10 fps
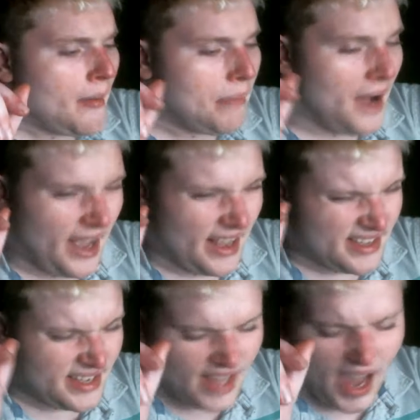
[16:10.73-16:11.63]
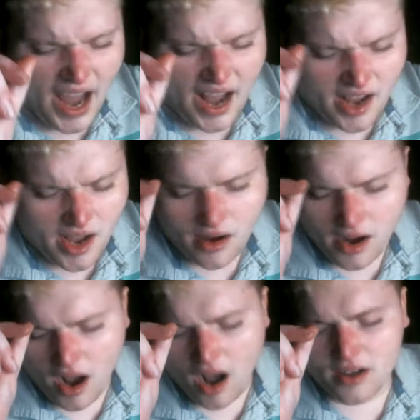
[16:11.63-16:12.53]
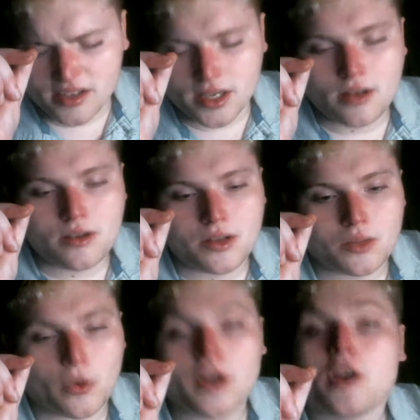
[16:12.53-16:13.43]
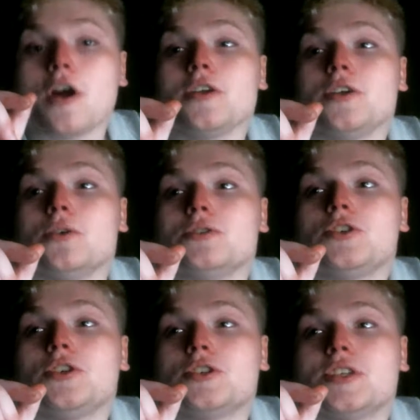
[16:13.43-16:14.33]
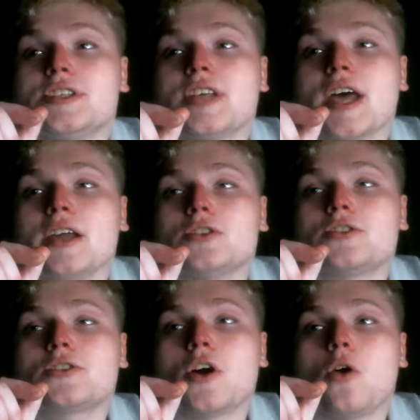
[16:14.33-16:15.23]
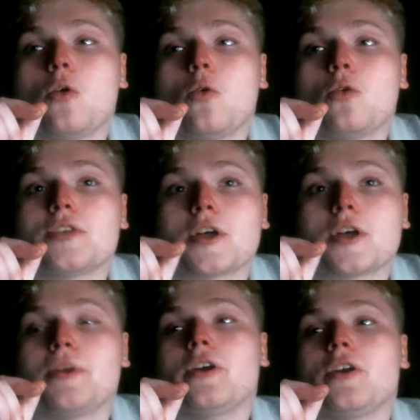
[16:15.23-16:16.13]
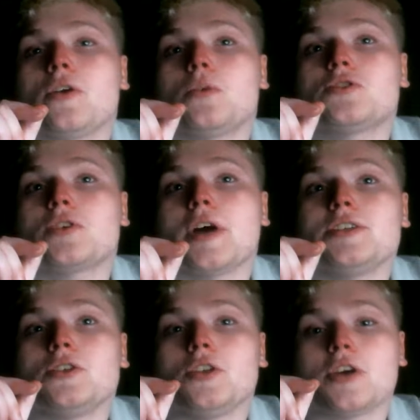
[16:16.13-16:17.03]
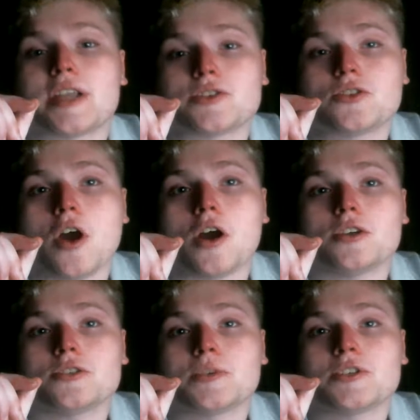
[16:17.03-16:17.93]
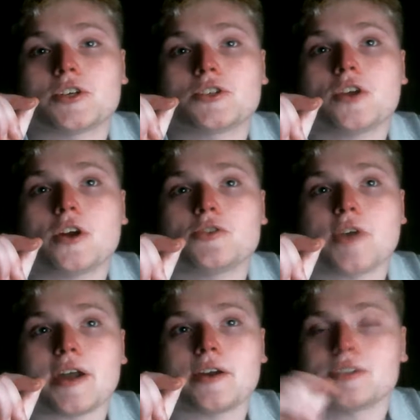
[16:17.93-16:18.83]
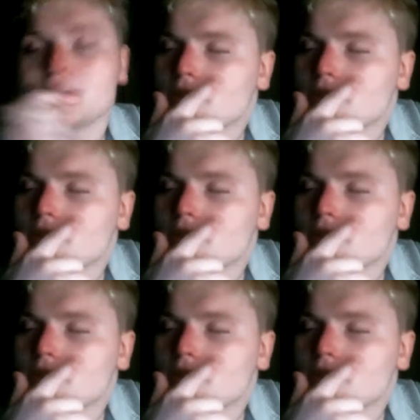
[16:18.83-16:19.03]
But instead, you can also, where are you should say. So the computer will try to look at stars, which are star trackers.